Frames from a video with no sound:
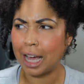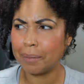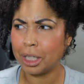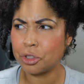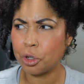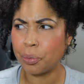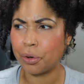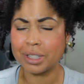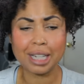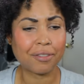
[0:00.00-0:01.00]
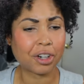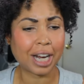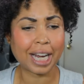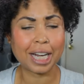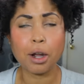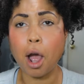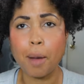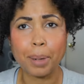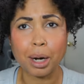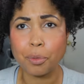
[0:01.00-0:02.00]
I'm not sure if I'm on 7 or 8,
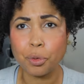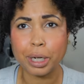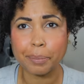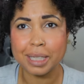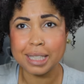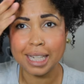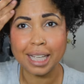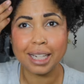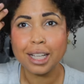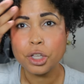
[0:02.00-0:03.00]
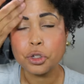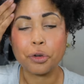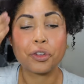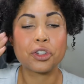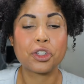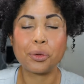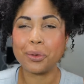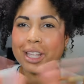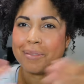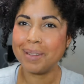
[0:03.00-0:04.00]
but I'm going up to 10. So if you're still
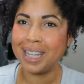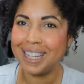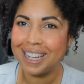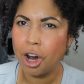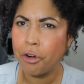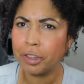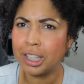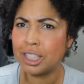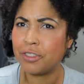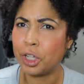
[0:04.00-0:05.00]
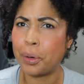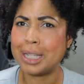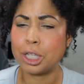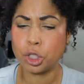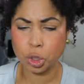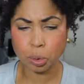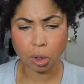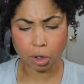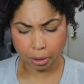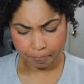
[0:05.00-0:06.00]
with me, hopefully this video isn't too
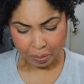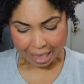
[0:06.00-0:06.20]
long.